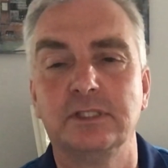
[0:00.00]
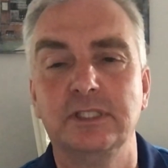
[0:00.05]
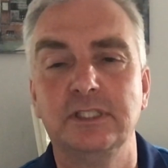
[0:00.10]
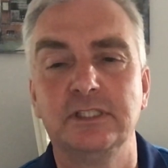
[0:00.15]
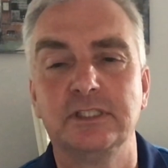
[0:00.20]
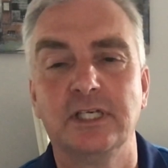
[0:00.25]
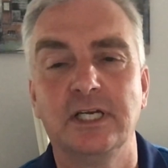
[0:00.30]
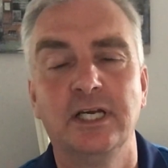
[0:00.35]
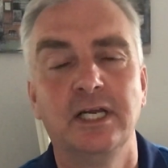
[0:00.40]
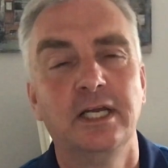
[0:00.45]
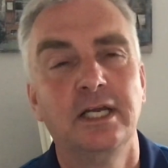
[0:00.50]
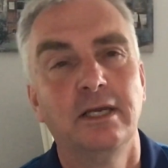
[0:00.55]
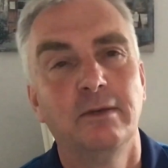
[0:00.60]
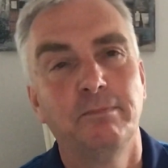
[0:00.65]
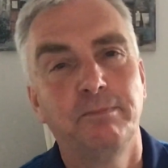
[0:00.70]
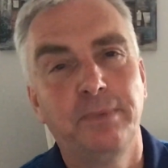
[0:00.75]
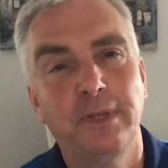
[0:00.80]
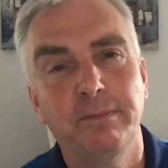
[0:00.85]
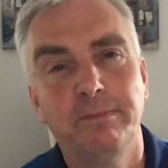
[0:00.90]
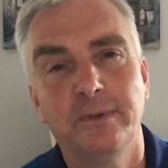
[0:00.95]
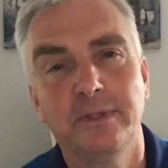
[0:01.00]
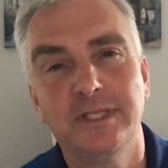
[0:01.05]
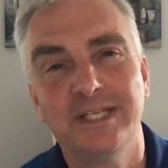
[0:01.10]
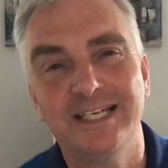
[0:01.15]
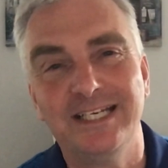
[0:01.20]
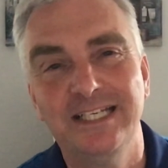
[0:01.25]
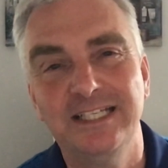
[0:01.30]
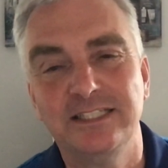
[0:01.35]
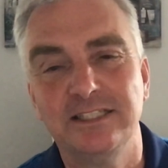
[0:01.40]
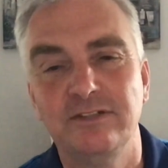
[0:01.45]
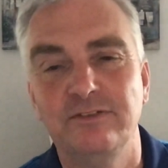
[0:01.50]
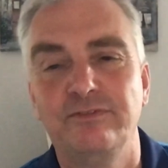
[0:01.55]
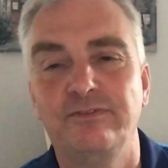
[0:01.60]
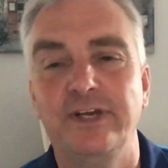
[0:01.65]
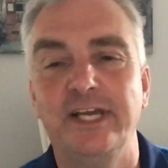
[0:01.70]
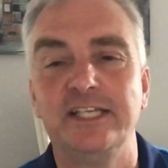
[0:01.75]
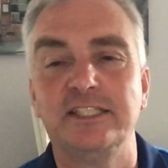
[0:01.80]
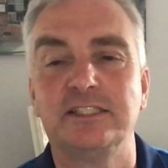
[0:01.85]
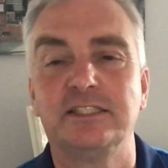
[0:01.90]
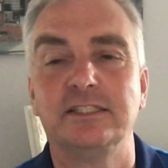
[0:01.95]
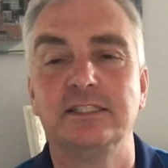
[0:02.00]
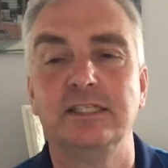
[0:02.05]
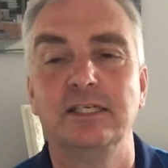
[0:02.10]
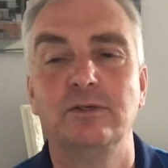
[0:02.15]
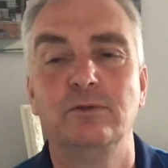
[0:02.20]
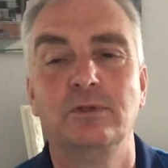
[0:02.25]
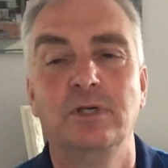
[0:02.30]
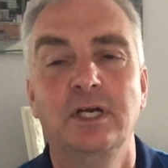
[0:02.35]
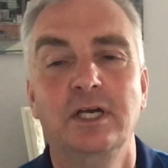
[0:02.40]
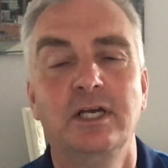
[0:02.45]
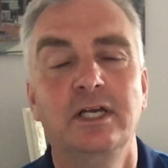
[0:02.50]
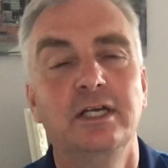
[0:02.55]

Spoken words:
These are people that he's invested in,